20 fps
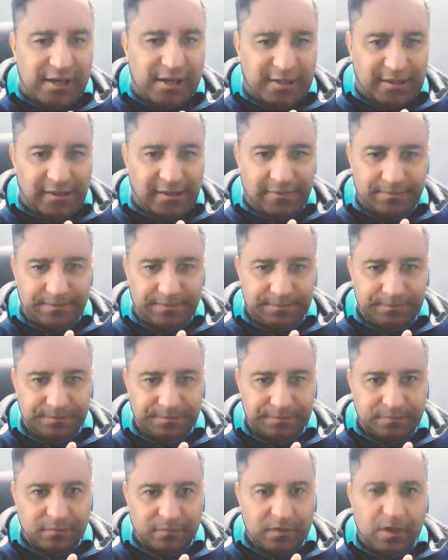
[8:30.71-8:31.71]
data.
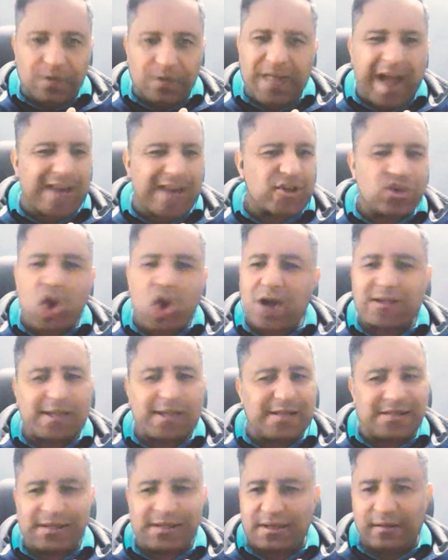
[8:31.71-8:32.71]
Now that's not
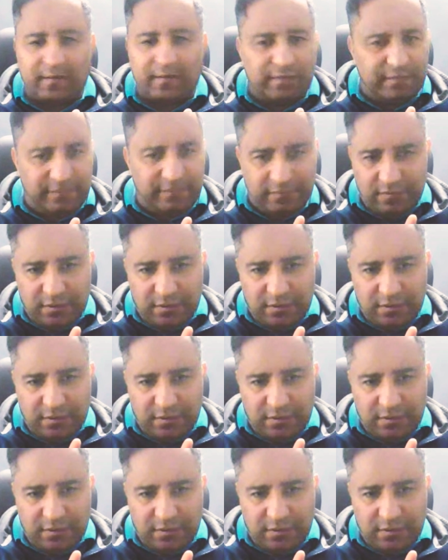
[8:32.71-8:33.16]
sensitive.